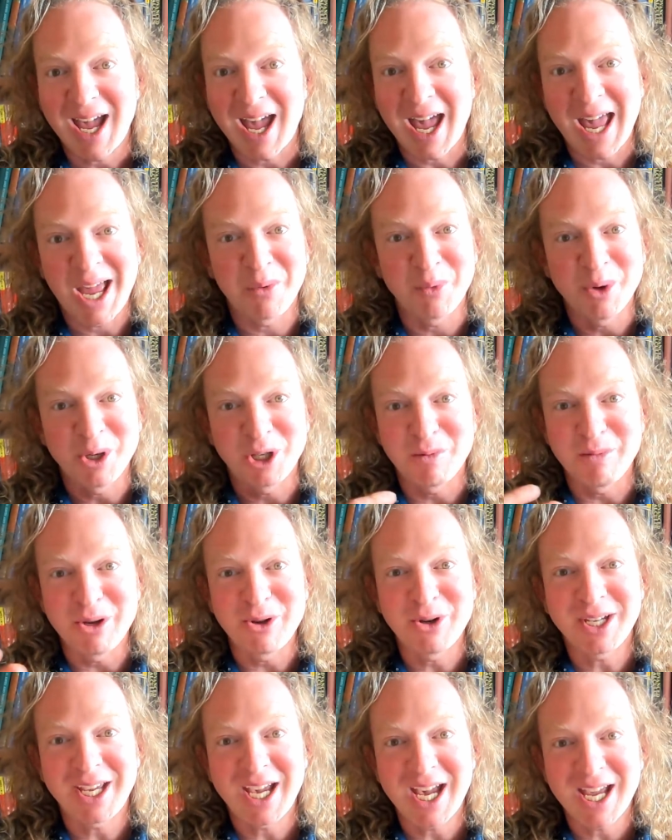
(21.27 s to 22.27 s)
and we
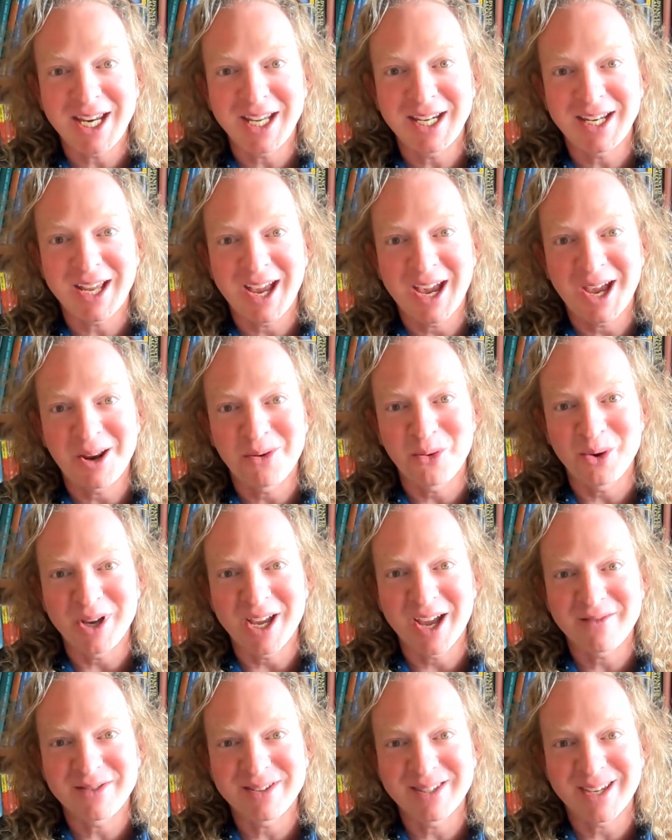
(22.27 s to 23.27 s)
communicated and we
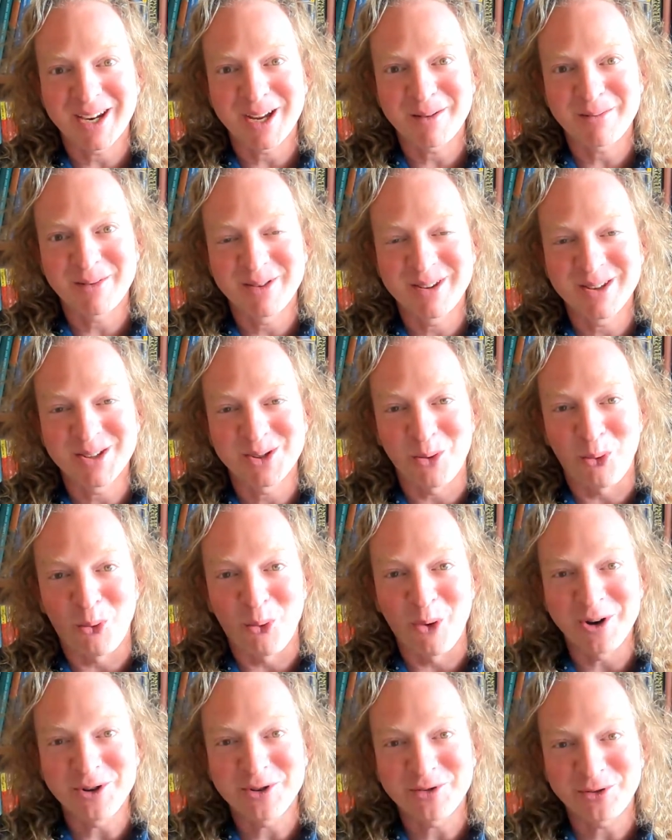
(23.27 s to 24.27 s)
have set up this
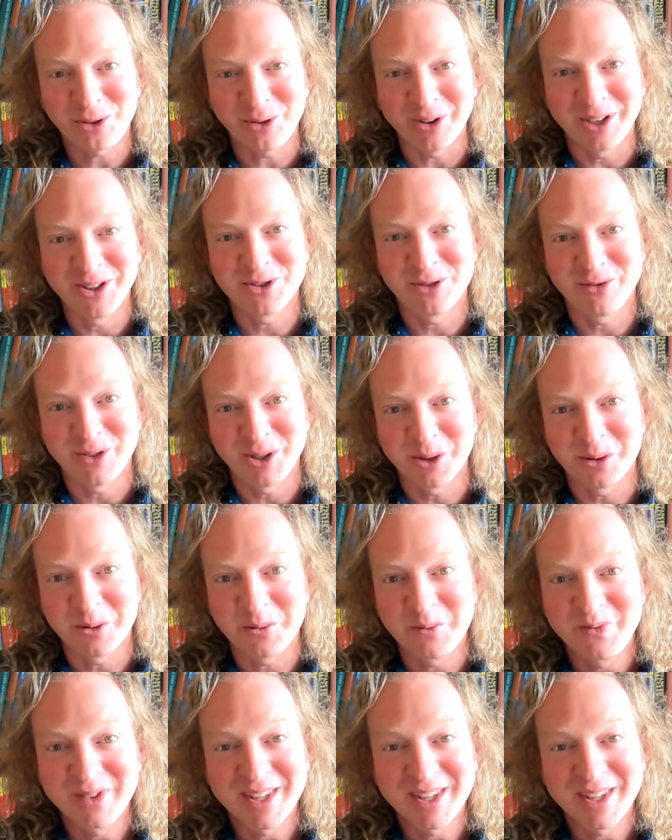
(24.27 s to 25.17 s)
wonderful interview.